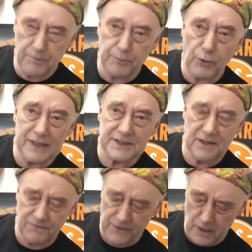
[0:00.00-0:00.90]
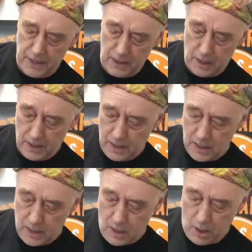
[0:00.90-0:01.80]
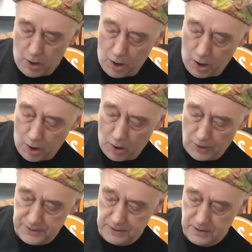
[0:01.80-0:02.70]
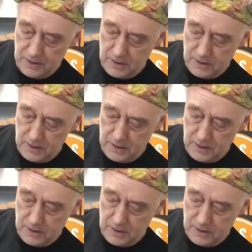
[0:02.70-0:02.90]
and pressing very hard